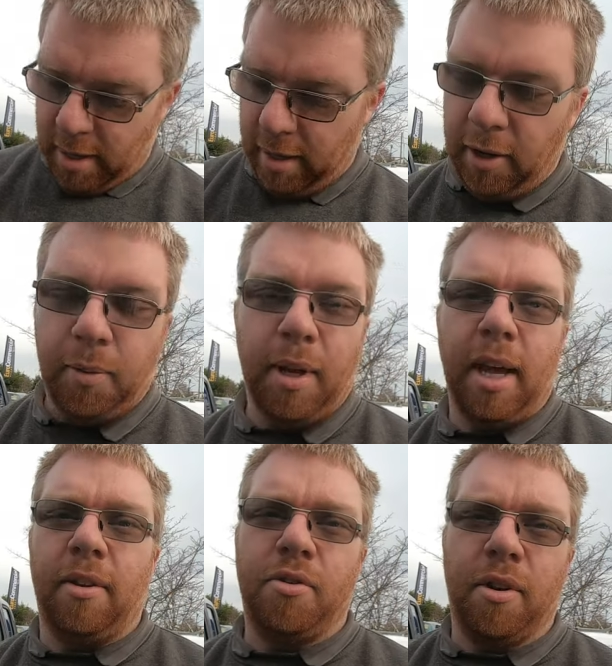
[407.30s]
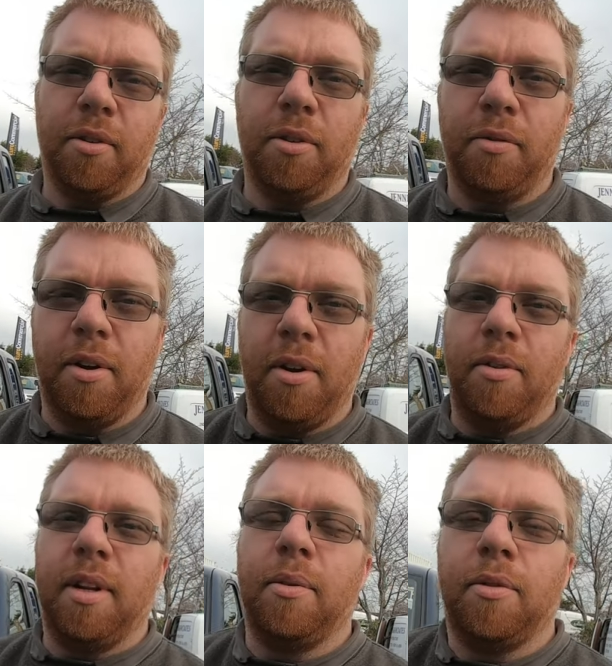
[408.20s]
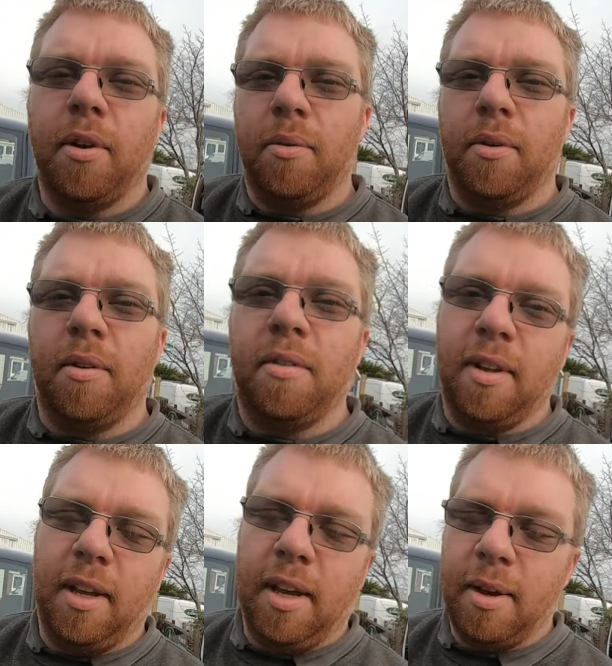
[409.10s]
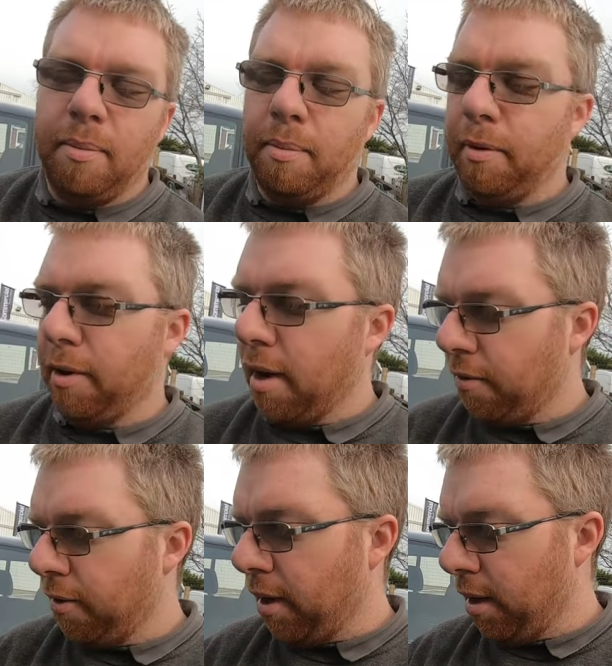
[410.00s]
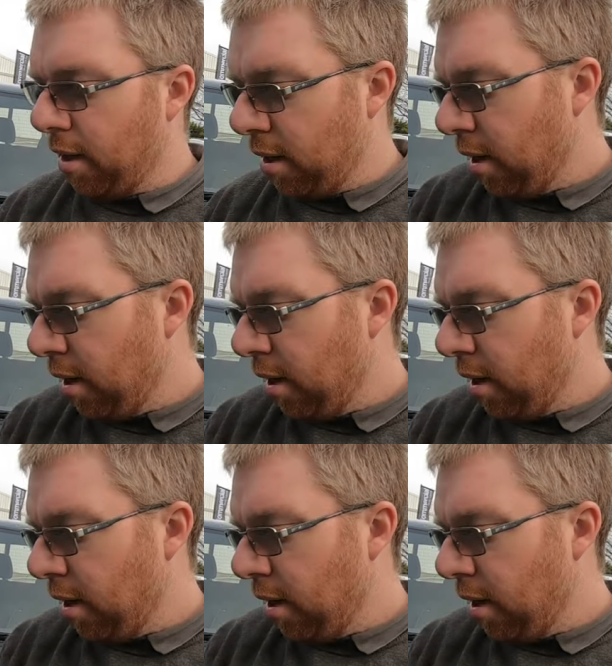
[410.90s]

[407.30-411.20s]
at least we get a truck on the road and it'll tow nicely when we're recovering.